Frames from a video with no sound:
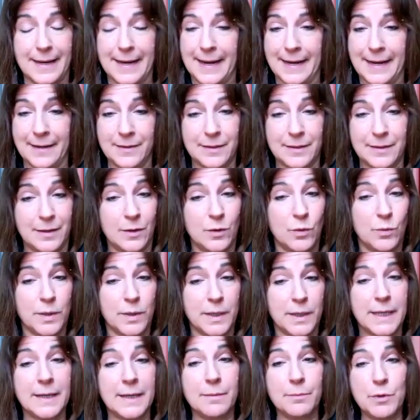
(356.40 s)
And,
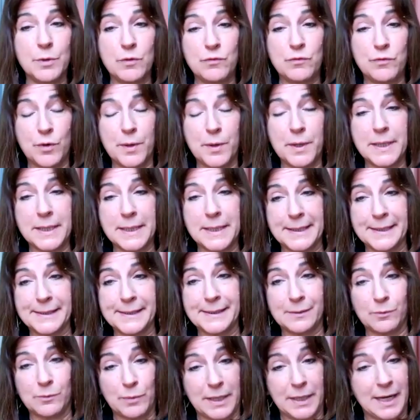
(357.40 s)
we're going to move forward in
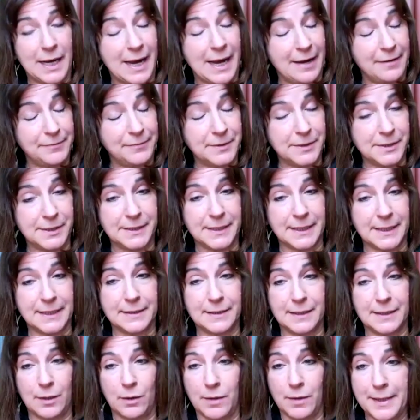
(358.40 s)
this, and we have to
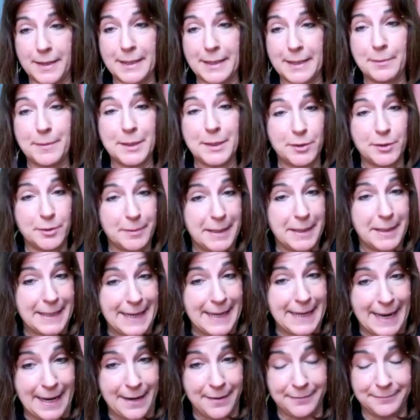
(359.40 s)
stick. The only thing we do right
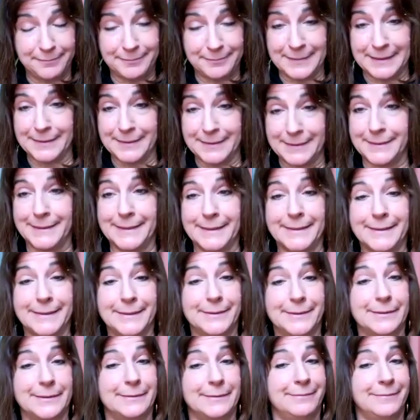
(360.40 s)
now is just
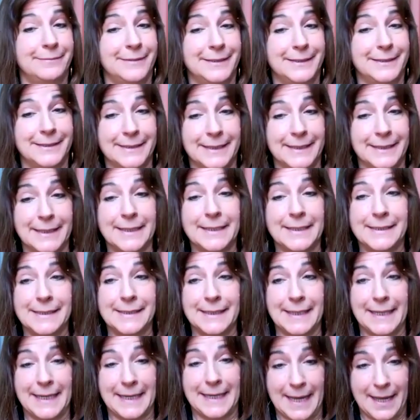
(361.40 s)
stick
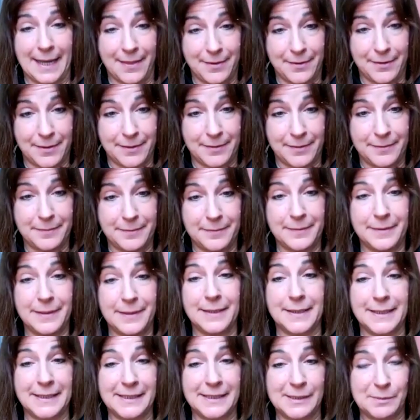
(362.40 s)
together
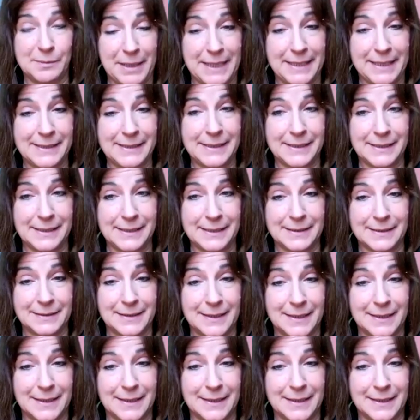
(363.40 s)
in these places,